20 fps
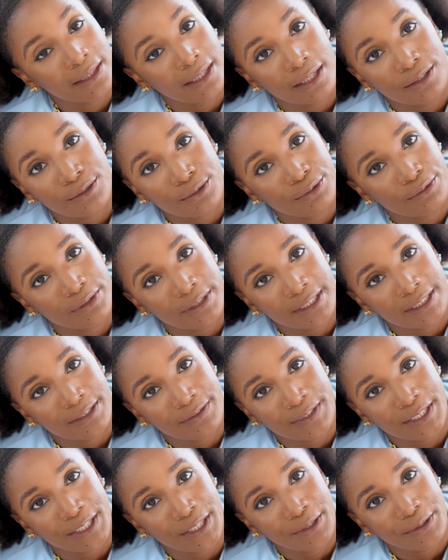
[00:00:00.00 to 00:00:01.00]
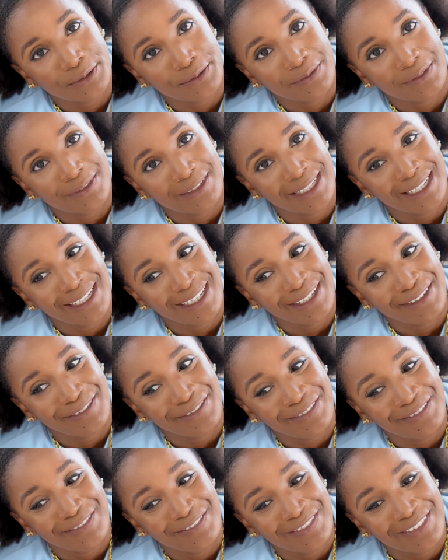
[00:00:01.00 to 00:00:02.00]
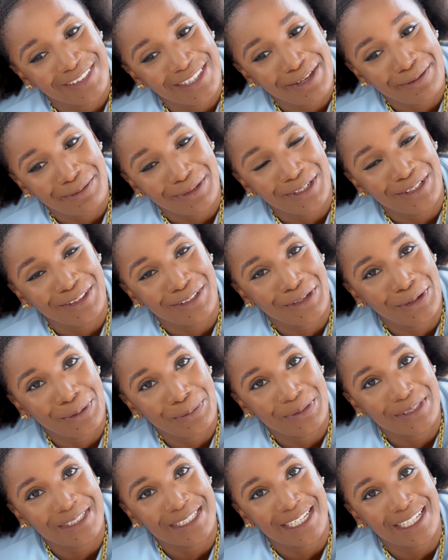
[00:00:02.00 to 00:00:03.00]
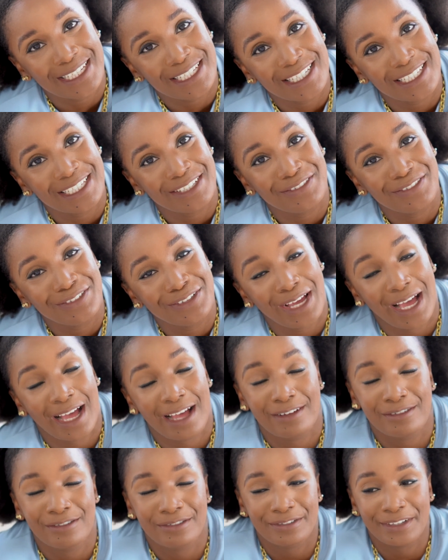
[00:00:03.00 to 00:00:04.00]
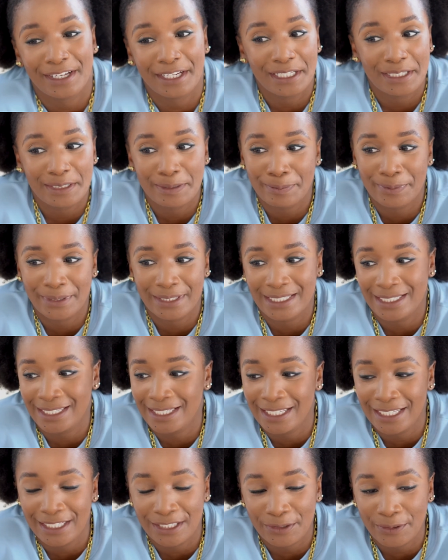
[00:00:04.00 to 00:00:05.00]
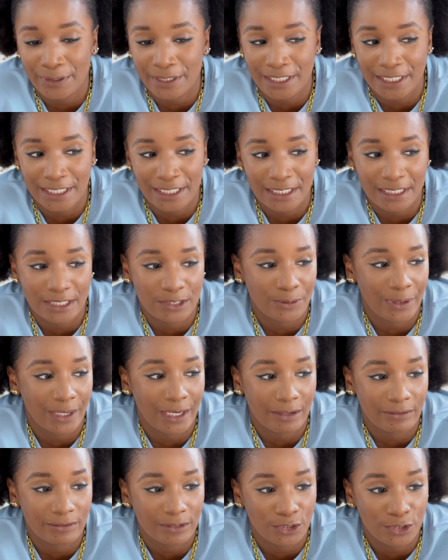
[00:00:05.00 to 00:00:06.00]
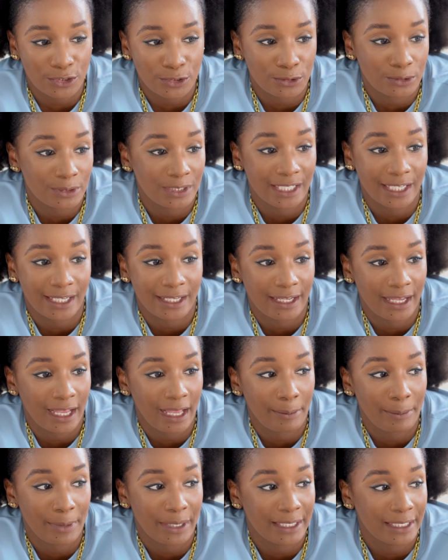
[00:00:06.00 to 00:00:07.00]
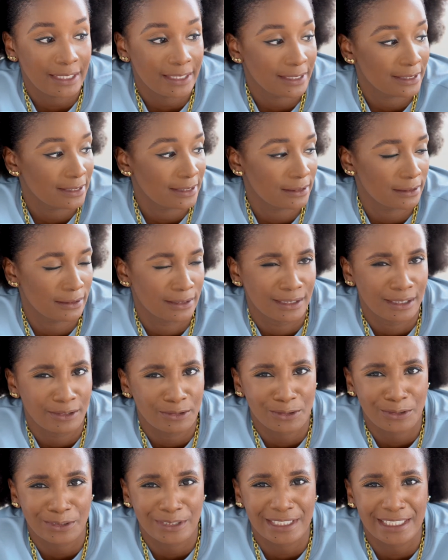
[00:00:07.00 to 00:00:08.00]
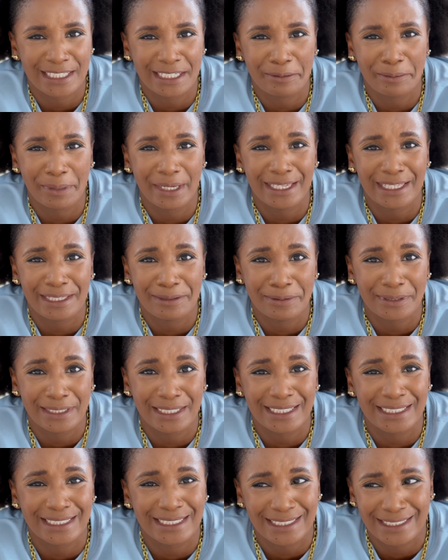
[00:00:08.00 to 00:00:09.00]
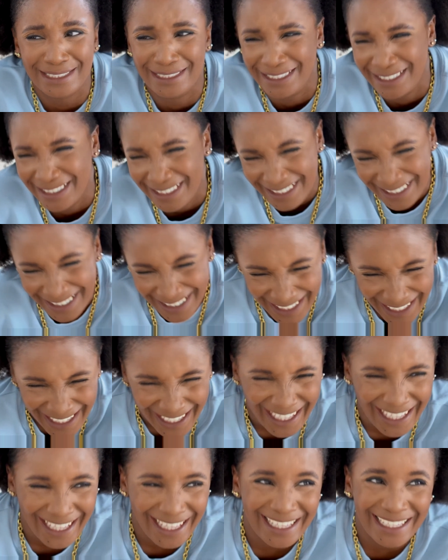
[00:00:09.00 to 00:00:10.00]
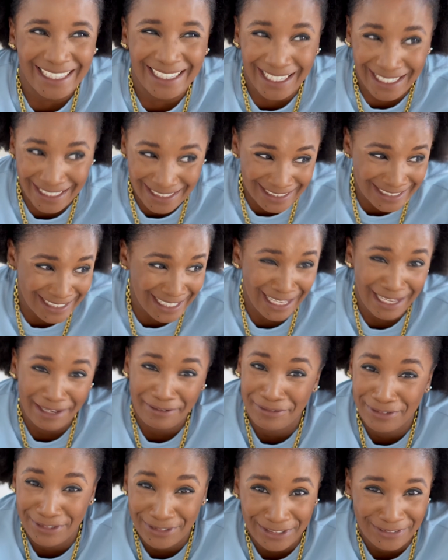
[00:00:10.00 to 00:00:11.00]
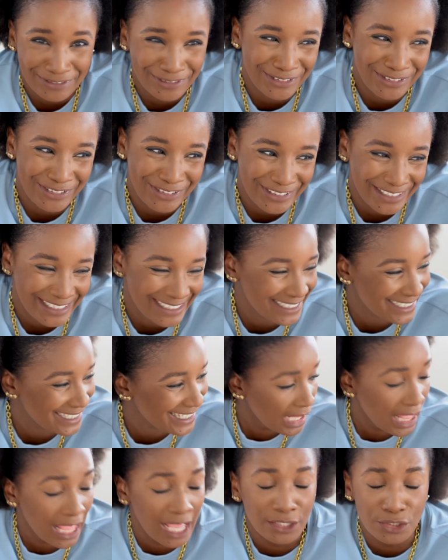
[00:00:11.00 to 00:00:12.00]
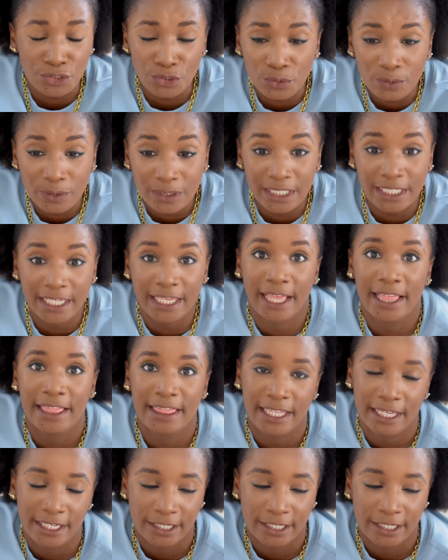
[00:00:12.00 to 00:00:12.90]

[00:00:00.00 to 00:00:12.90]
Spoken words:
that's all for this video. Let me know in the comment section if you have any particular questions. Do I love the shoe? Yeah. I was gonna say, am I keeping it? Yes, I have to, I have no choice. I do want to get